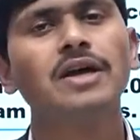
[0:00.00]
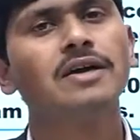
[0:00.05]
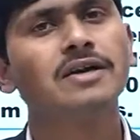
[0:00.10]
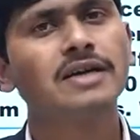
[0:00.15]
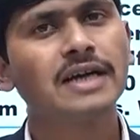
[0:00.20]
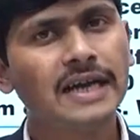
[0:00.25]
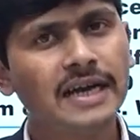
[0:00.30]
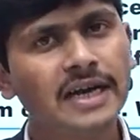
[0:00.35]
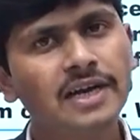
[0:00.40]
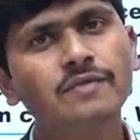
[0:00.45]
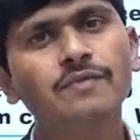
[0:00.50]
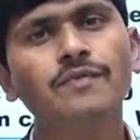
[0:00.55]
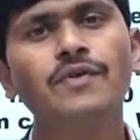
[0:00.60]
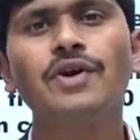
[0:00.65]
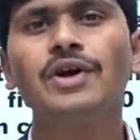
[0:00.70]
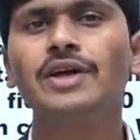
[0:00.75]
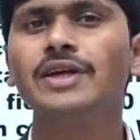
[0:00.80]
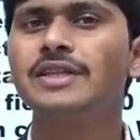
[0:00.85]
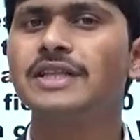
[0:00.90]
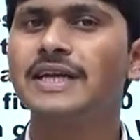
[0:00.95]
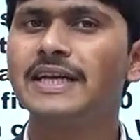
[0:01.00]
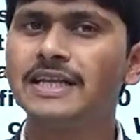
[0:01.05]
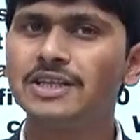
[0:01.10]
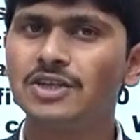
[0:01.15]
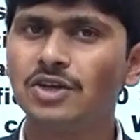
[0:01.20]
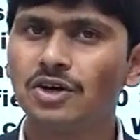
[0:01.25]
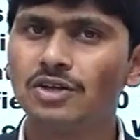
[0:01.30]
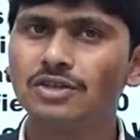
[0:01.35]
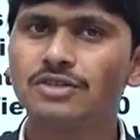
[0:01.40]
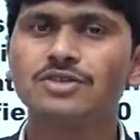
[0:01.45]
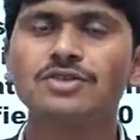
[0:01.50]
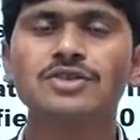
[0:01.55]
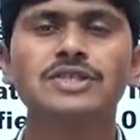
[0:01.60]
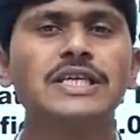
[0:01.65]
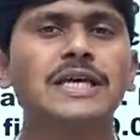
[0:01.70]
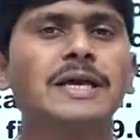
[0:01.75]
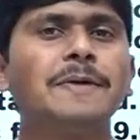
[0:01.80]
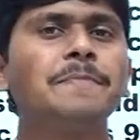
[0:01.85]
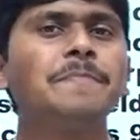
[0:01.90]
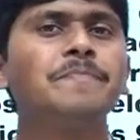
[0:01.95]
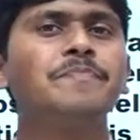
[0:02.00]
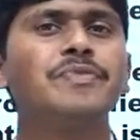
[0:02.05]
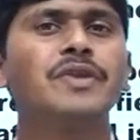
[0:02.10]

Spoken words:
current flowing that is also same,